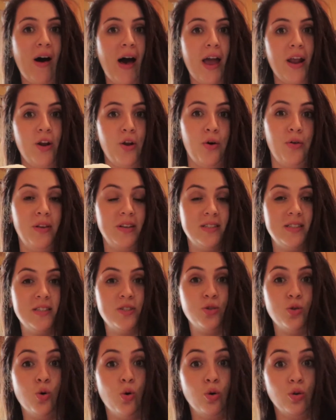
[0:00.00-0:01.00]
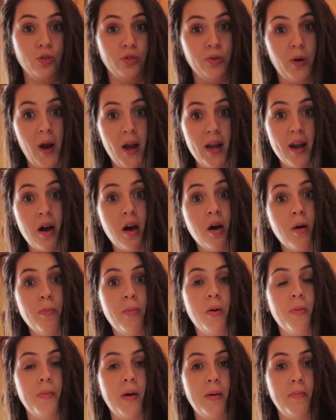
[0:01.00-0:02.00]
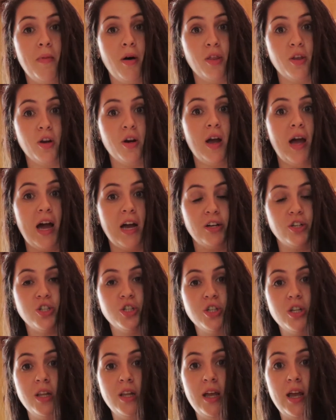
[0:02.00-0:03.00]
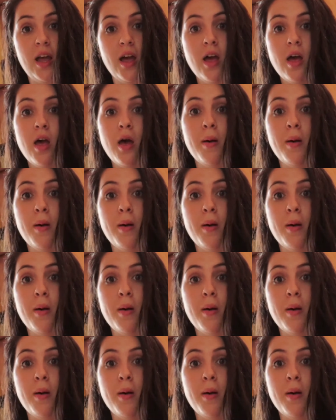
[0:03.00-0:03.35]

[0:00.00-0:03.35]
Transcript: I know this is gold right now, but my mother actually